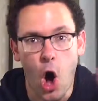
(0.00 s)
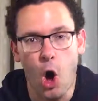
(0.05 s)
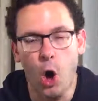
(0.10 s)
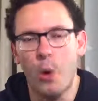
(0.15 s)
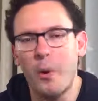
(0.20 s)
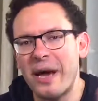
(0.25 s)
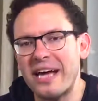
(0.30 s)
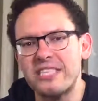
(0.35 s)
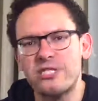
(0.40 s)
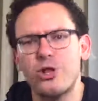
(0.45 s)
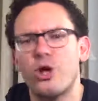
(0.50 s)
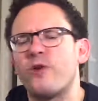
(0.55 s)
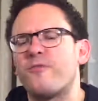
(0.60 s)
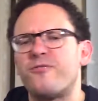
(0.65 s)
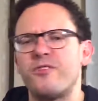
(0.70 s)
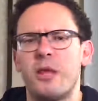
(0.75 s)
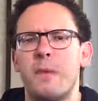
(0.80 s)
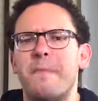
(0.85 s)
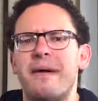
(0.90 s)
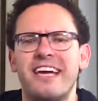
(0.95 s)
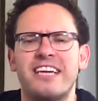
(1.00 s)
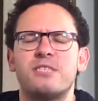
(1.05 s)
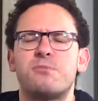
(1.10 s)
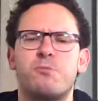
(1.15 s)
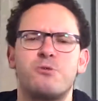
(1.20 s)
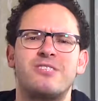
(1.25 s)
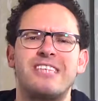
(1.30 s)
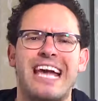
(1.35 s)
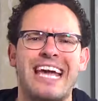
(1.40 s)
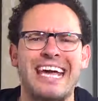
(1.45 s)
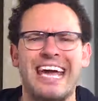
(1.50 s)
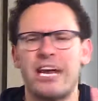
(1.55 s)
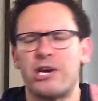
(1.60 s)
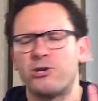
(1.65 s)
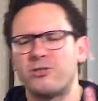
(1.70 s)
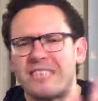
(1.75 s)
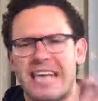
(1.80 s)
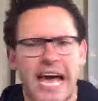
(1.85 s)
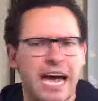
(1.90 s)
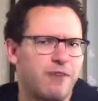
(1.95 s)
Always look for the biggest percent
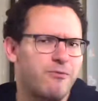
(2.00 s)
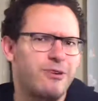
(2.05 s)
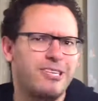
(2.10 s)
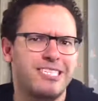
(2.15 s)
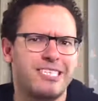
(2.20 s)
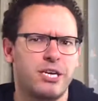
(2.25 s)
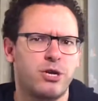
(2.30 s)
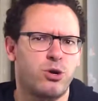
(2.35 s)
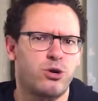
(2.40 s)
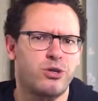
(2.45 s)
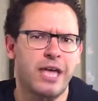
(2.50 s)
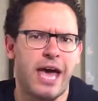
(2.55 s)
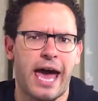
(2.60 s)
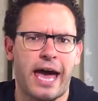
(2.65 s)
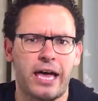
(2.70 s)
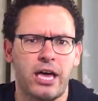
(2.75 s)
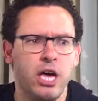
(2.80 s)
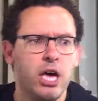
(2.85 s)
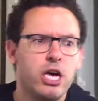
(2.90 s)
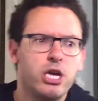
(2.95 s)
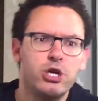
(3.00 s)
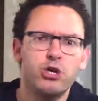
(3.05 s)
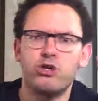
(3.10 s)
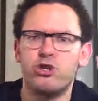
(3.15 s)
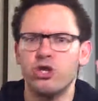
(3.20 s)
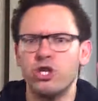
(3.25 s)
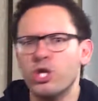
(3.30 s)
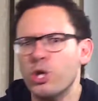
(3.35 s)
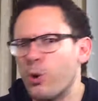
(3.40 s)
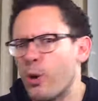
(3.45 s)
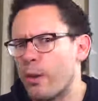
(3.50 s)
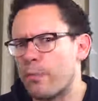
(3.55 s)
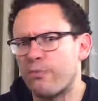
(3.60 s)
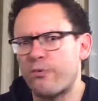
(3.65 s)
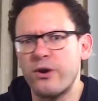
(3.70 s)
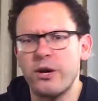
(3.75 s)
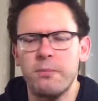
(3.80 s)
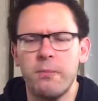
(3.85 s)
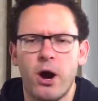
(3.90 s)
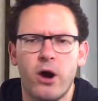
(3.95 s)
gainers every single day. You should do it
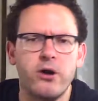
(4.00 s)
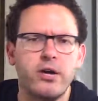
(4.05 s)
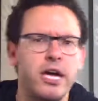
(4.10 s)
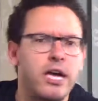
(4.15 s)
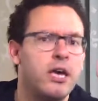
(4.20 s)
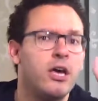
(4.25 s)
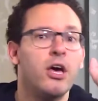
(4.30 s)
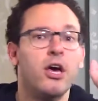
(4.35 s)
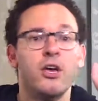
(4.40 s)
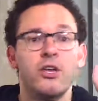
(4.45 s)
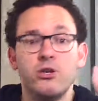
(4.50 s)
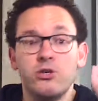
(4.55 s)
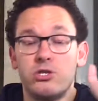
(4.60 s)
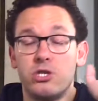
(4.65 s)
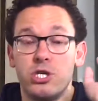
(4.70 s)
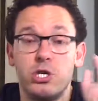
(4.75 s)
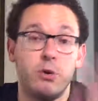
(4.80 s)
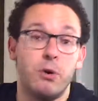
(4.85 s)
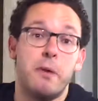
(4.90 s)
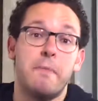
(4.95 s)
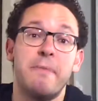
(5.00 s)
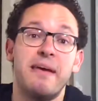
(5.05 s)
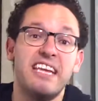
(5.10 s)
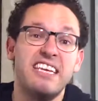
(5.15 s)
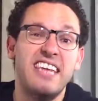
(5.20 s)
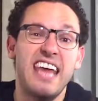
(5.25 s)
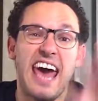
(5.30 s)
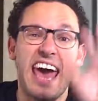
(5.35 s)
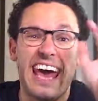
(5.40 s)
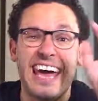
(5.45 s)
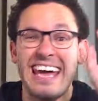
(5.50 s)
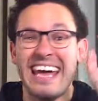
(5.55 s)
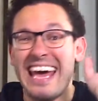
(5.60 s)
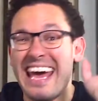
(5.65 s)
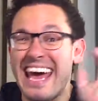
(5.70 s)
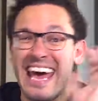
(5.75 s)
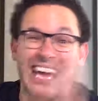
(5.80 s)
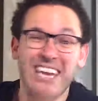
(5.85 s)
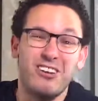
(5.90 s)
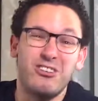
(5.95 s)
pre-market, you should do it midday,
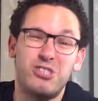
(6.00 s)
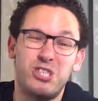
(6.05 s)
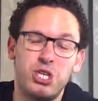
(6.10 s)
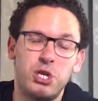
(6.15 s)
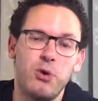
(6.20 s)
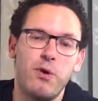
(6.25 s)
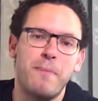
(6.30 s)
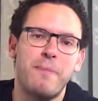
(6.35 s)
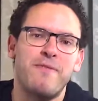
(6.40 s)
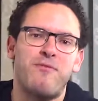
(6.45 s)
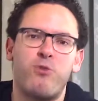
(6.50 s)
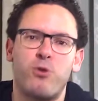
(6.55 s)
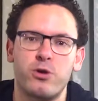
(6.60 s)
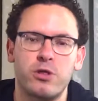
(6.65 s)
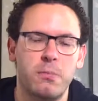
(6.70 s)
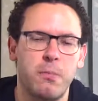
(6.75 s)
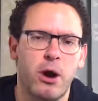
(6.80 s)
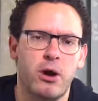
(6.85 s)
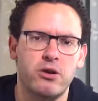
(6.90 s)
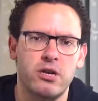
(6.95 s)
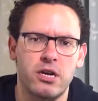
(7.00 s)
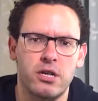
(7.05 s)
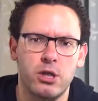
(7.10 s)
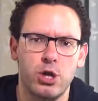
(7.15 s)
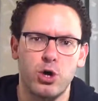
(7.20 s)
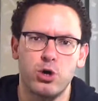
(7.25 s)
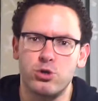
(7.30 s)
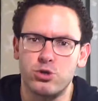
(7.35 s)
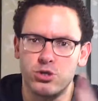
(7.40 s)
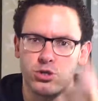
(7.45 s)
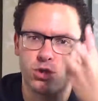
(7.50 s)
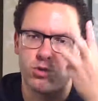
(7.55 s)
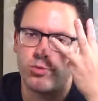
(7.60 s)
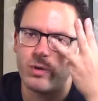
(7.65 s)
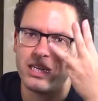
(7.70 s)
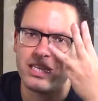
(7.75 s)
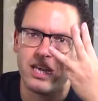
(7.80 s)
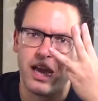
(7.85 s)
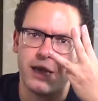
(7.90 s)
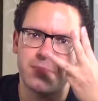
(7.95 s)
and you should do it before the market close.
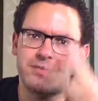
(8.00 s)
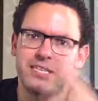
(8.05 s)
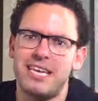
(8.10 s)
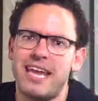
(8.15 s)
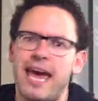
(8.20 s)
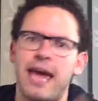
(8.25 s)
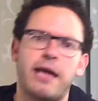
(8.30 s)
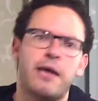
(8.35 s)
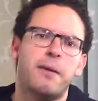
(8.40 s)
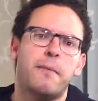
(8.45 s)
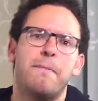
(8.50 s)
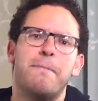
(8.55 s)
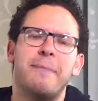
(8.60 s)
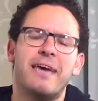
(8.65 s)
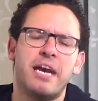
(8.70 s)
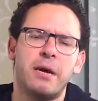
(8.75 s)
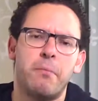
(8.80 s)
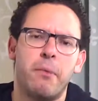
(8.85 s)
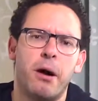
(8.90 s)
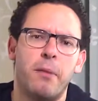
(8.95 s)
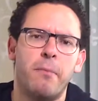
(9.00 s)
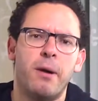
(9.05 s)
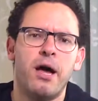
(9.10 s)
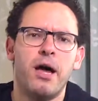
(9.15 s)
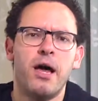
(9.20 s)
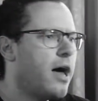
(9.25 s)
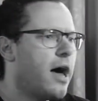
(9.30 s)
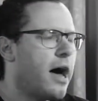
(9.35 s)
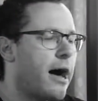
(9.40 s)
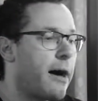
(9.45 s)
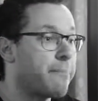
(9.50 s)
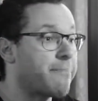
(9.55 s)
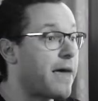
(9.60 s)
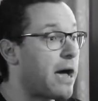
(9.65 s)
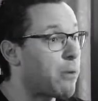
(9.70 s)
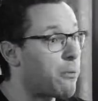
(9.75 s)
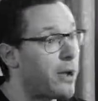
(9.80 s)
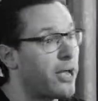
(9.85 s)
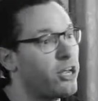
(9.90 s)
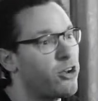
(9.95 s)
3 times a day, minimum.
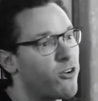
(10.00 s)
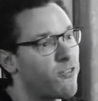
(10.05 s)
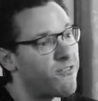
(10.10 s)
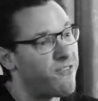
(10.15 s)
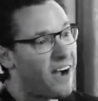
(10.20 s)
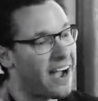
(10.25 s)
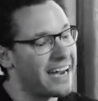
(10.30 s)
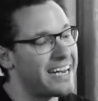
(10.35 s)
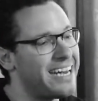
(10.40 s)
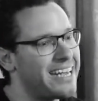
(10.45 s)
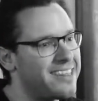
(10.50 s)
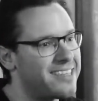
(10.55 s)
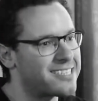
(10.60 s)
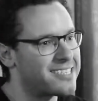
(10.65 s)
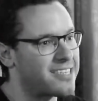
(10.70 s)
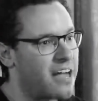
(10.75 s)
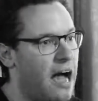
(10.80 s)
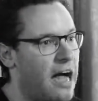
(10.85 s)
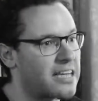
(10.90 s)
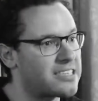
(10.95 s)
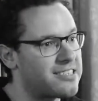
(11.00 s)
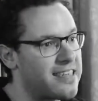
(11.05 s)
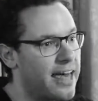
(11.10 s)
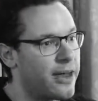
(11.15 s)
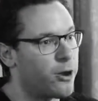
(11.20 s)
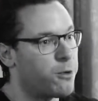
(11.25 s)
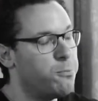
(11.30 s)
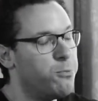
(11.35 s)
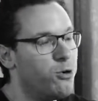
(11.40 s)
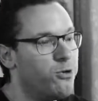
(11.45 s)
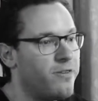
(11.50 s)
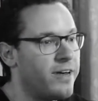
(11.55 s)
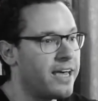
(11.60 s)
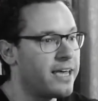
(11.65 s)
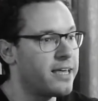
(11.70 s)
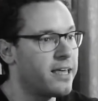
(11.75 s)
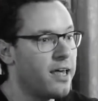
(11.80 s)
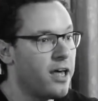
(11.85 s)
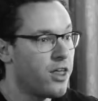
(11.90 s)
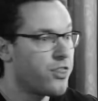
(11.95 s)
That way you're finding the stocks that are
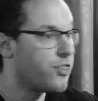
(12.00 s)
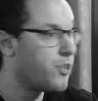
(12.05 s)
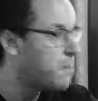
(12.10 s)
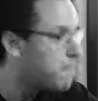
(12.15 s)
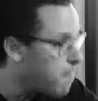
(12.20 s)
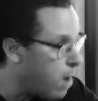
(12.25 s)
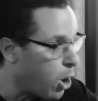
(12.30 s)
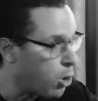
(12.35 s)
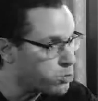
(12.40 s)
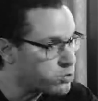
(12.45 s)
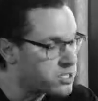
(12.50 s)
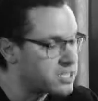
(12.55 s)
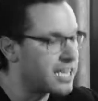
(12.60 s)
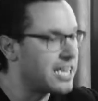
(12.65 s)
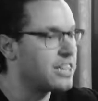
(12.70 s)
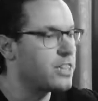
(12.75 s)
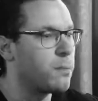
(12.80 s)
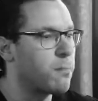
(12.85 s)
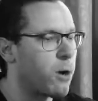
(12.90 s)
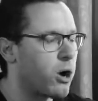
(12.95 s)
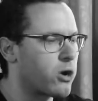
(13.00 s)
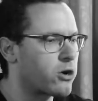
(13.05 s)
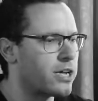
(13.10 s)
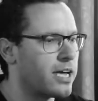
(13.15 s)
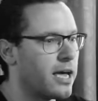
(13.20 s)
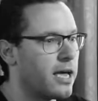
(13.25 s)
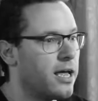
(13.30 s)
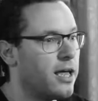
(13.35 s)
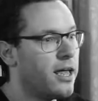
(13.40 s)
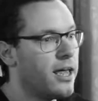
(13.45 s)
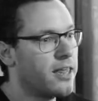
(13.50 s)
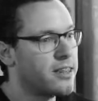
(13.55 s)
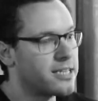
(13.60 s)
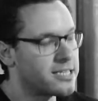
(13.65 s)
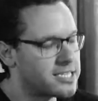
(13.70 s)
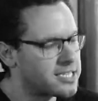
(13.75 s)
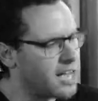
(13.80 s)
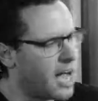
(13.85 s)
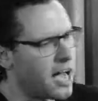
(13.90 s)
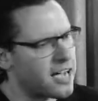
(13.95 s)
moving the most in the market. The
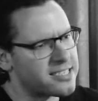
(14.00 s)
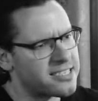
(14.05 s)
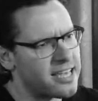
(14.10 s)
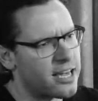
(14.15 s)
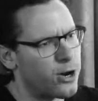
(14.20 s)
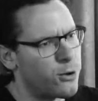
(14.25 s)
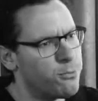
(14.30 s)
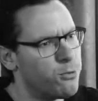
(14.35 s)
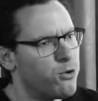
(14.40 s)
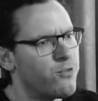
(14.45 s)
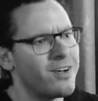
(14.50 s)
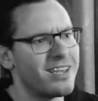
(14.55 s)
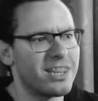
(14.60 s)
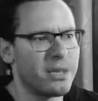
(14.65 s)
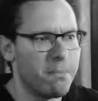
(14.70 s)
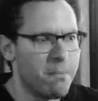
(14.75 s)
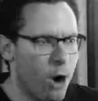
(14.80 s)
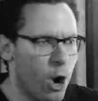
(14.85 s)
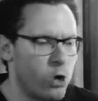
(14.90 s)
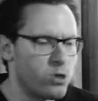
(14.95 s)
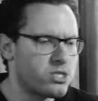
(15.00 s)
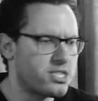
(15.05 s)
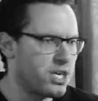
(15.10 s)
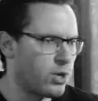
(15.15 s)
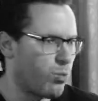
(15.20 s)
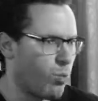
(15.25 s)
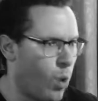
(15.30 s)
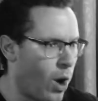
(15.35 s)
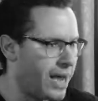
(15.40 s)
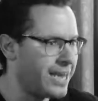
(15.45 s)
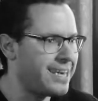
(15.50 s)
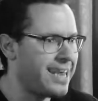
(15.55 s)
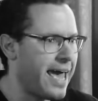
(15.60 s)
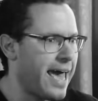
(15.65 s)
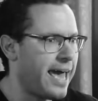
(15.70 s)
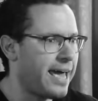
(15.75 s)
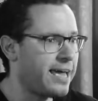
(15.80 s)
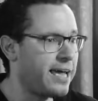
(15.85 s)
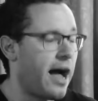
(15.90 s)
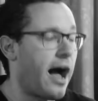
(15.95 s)
stocks that are moving the most in one
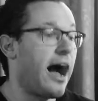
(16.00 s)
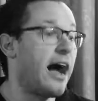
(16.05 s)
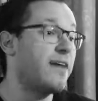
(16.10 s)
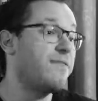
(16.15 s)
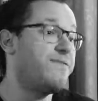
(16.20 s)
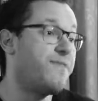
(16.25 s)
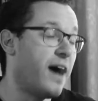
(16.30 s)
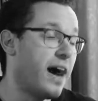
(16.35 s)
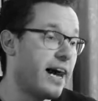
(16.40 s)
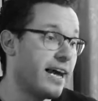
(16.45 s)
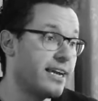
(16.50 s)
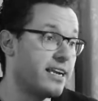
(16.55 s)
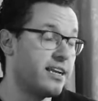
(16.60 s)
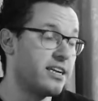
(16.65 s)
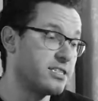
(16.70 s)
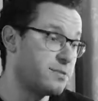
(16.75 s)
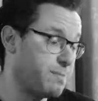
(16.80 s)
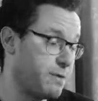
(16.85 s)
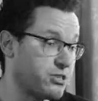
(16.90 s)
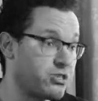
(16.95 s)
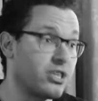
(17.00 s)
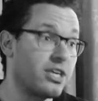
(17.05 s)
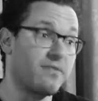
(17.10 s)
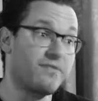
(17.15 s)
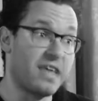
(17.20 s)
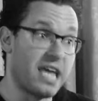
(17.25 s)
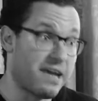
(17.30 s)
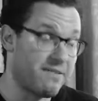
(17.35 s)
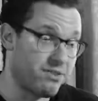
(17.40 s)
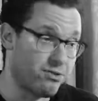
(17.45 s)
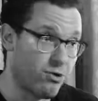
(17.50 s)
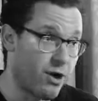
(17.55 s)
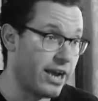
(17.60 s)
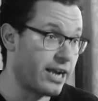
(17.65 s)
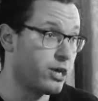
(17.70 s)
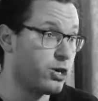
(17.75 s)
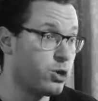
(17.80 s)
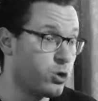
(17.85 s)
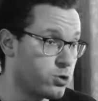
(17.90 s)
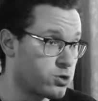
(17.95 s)
day, I find, especially if they have the
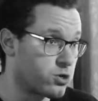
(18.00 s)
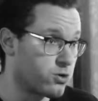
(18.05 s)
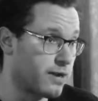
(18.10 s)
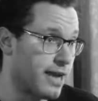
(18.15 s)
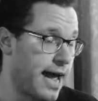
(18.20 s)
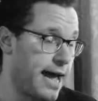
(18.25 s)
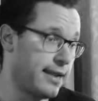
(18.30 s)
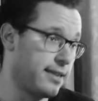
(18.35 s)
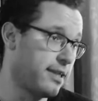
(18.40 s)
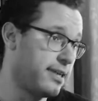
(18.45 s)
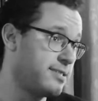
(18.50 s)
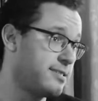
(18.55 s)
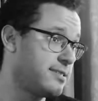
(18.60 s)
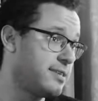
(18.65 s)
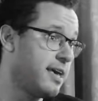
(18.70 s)
right news or catalyst,